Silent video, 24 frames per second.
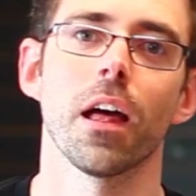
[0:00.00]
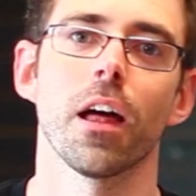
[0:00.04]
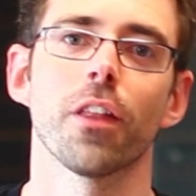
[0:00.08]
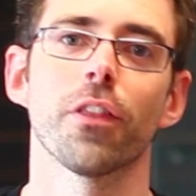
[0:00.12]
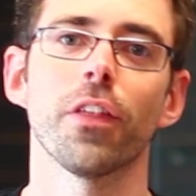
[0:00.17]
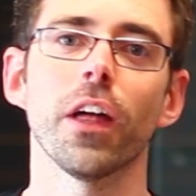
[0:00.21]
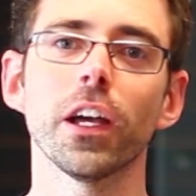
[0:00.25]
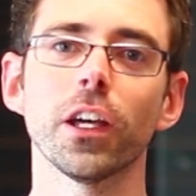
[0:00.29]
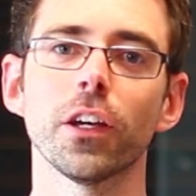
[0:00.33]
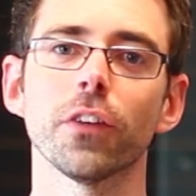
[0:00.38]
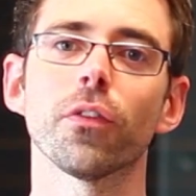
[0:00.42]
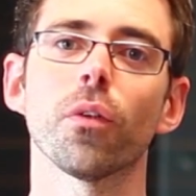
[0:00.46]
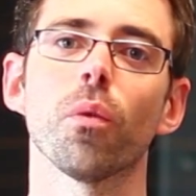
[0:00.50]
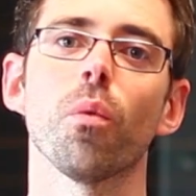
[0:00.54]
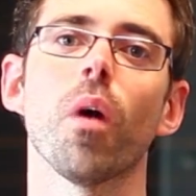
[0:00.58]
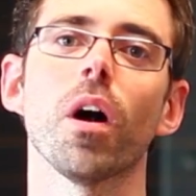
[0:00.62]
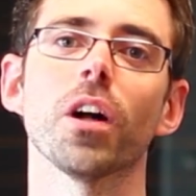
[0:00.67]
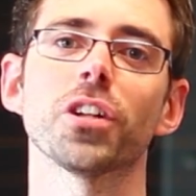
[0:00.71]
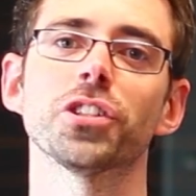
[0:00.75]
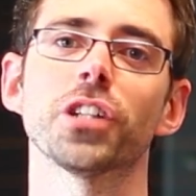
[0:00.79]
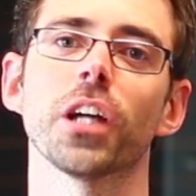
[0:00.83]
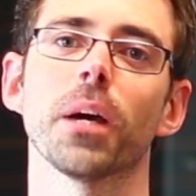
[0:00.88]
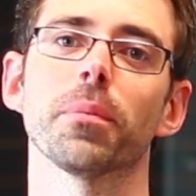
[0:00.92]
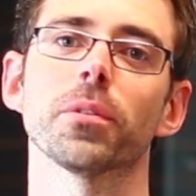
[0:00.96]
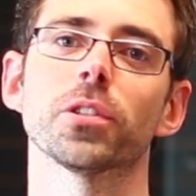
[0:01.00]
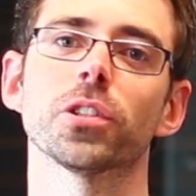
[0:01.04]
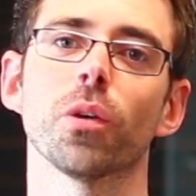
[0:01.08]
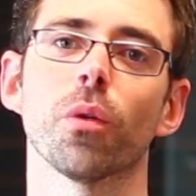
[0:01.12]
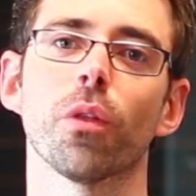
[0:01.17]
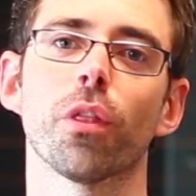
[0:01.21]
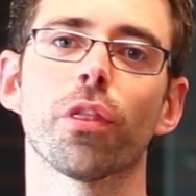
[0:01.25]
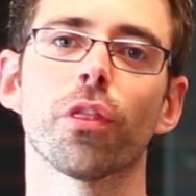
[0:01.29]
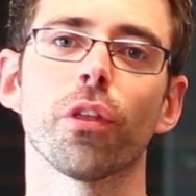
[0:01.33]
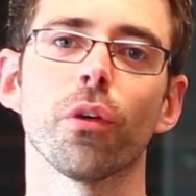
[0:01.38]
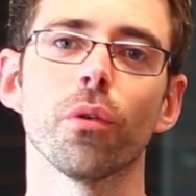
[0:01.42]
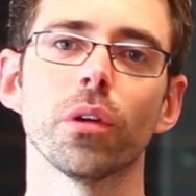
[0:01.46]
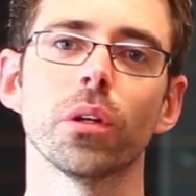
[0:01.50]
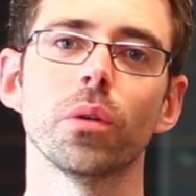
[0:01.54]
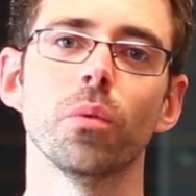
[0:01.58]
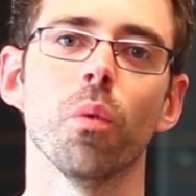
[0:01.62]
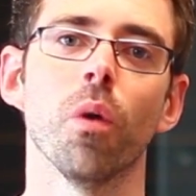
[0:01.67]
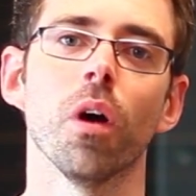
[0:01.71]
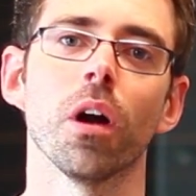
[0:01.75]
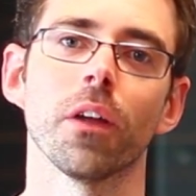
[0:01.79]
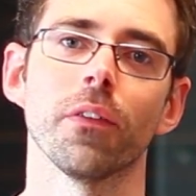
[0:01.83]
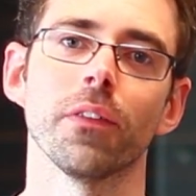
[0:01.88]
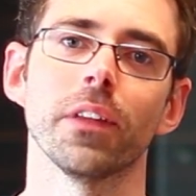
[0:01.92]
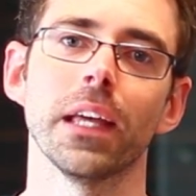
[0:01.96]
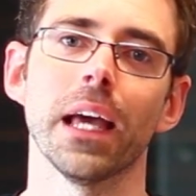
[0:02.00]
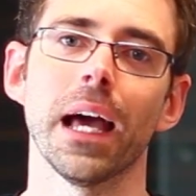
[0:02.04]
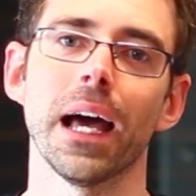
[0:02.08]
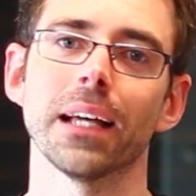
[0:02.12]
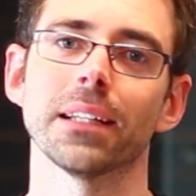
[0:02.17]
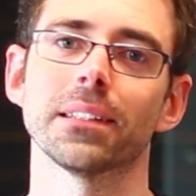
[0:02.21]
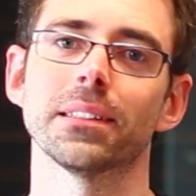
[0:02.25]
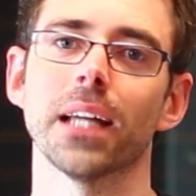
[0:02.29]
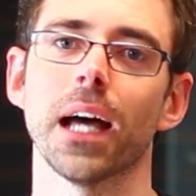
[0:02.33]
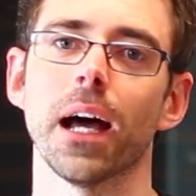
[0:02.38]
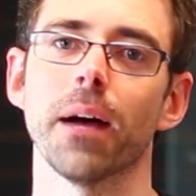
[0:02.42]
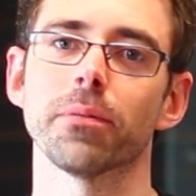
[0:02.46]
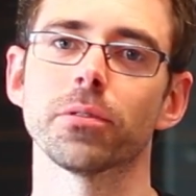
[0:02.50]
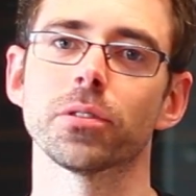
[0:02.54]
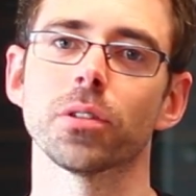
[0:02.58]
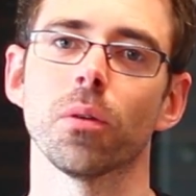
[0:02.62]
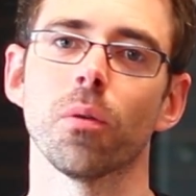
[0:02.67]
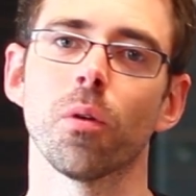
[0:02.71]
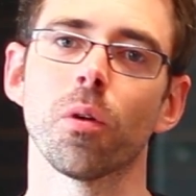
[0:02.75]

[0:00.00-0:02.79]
Thank you for watching episode 31 of the AskDAP show,